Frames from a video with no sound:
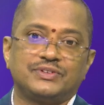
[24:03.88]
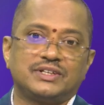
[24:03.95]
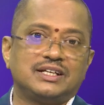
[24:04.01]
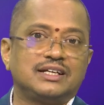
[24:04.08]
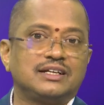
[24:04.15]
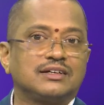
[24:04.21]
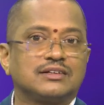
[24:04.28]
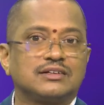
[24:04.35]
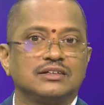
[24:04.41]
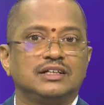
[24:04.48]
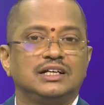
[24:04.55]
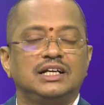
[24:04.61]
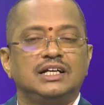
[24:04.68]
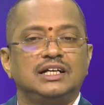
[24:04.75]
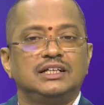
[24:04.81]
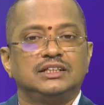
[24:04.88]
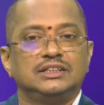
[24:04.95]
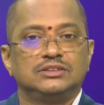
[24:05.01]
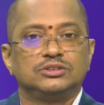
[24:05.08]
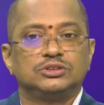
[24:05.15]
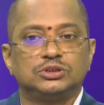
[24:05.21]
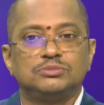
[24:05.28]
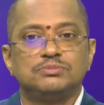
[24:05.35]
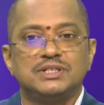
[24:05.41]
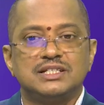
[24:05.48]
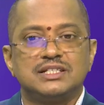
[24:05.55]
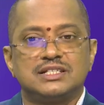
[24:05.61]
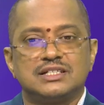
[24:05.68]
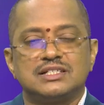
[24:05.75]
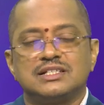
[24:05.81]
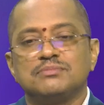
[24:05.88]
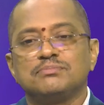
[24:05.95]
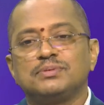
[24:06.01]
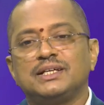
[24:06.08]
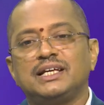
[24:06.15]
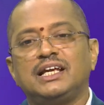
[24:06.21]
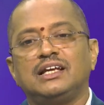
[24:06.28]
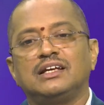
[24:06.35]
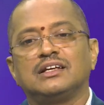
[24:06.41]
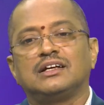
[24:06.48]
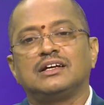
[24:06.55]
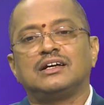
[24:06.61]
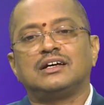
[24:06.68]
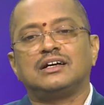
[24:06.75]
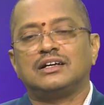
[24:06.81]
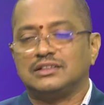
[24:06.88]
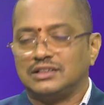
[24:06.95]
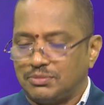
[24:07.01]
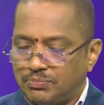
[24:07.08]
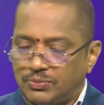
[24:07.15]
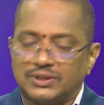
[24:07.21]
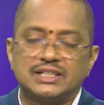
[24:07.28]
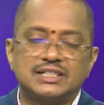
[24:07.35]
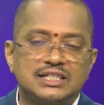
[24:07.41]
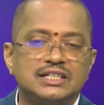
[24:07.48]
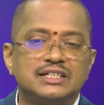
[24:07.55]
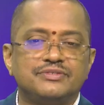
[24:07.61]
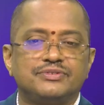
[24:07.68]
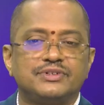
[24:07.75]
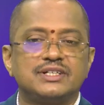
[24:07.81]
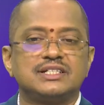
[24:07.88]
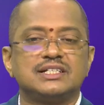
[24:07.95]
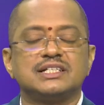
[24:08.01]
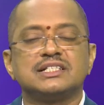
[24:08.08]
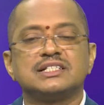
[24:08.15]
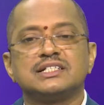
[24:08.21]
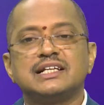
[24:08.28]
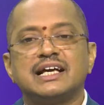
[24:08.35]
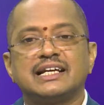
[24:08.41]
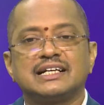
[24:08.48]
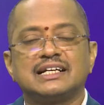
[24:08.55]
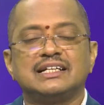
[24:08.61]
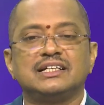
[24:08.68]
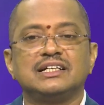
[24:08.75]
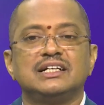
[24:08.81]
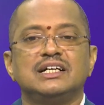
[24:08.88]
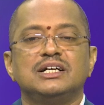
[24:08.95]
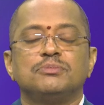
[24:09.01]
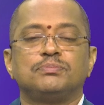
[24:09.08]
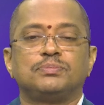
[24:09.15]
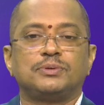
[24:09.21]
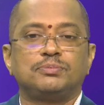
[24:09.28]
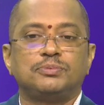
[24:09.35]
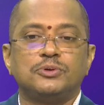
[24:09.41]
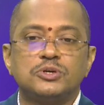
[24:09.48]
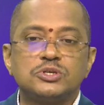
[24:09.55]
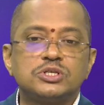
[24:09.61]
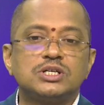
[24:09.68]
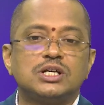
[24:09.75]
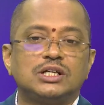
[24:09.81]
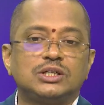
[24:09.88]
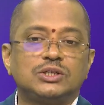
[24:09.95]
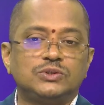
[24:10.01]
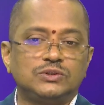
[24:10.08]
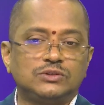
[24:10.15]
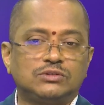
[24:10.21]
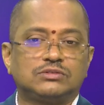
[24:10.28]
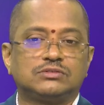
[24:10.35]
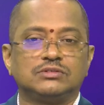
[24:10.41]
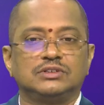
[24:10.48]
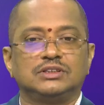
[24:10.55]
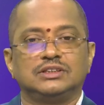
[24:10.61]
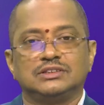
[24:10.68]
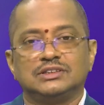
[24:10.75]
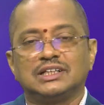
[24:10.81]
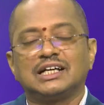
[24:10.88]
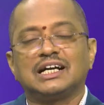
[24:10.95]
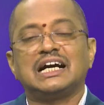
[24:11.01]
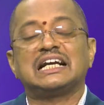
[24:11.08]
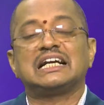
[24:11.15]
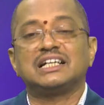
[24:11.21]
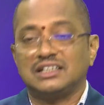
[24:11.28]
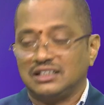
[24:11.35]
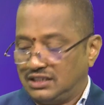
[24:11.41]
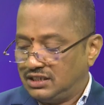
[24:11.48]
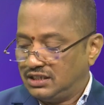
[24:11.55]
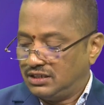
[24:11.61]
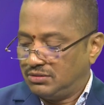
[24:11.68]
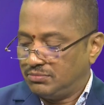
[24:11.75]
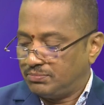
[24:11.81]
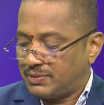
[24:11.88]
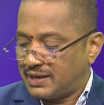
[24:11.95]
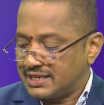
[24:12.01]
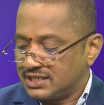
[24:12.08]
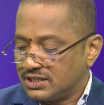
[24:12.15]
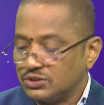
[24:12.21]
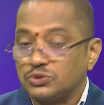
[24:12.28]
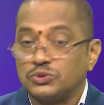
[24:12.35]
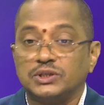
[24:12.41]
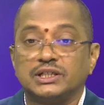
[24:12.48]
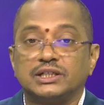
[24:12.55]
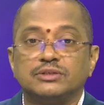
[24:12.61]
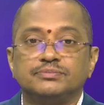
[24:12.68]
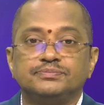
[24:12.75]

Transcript: Clear? So, means simply the potential difference is directly proportional to the current passing through it.